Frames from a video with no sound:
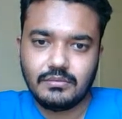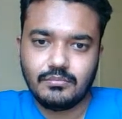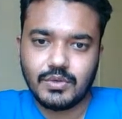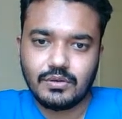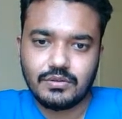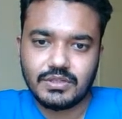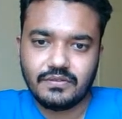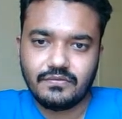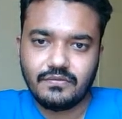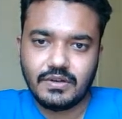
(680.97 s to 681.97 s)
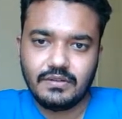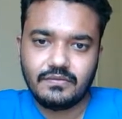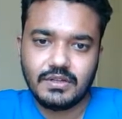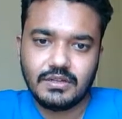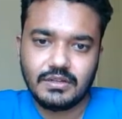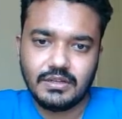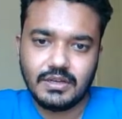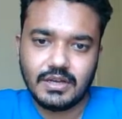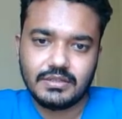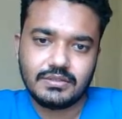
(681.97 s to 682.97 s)
because f5, then he
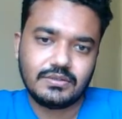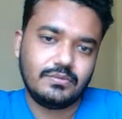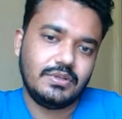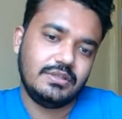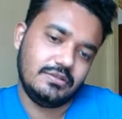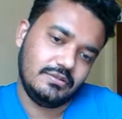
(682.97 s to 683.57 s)
has queen